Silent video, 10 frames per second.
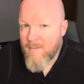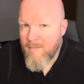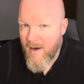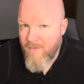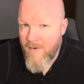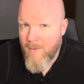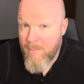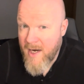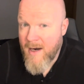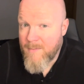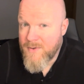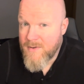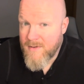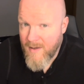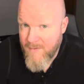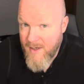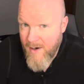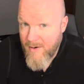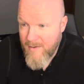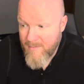my favorite pickups of the
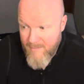year.